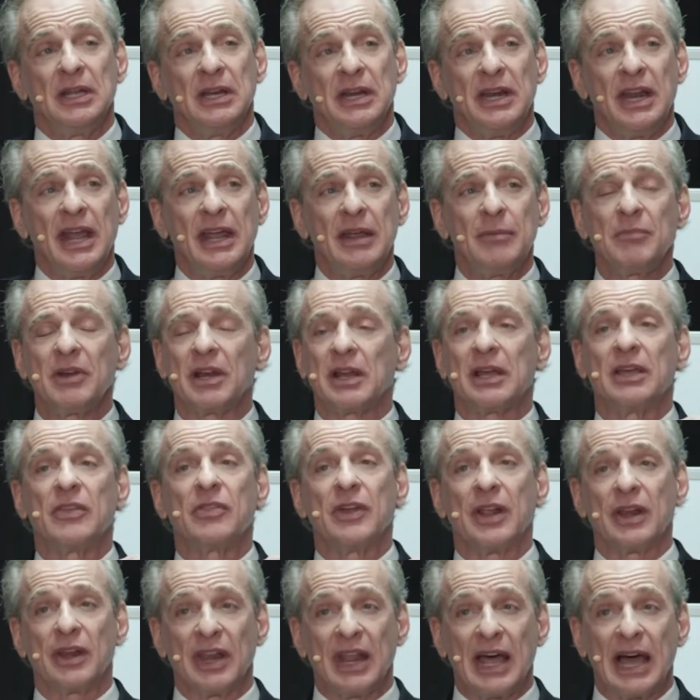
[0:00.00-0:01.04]
namely
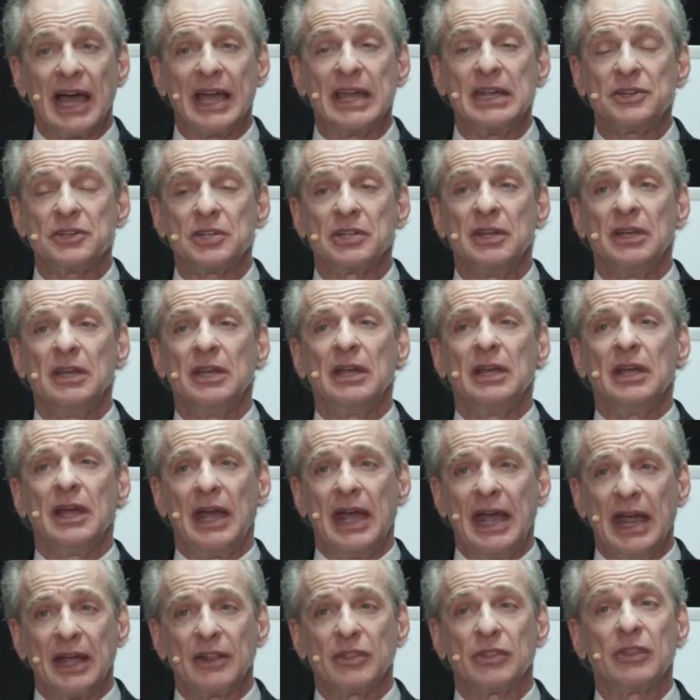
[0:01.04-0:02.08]
the light
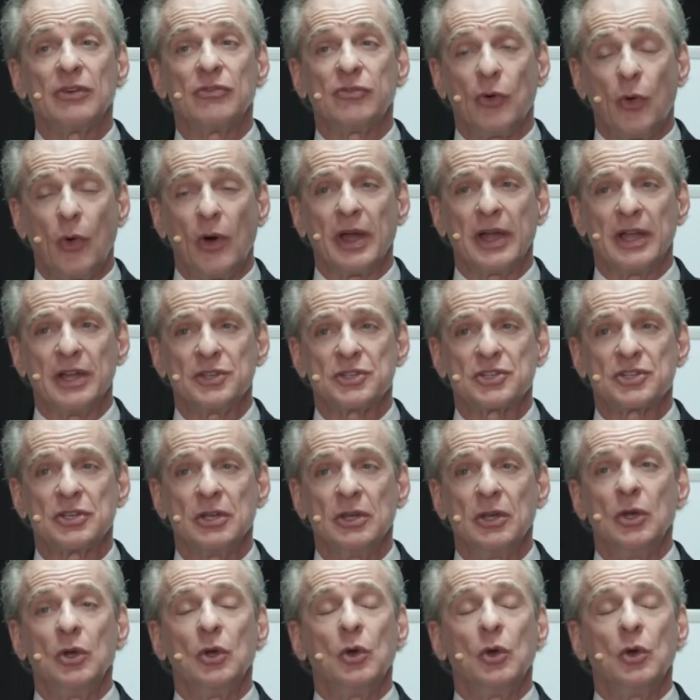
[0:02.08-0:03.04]
and the voice,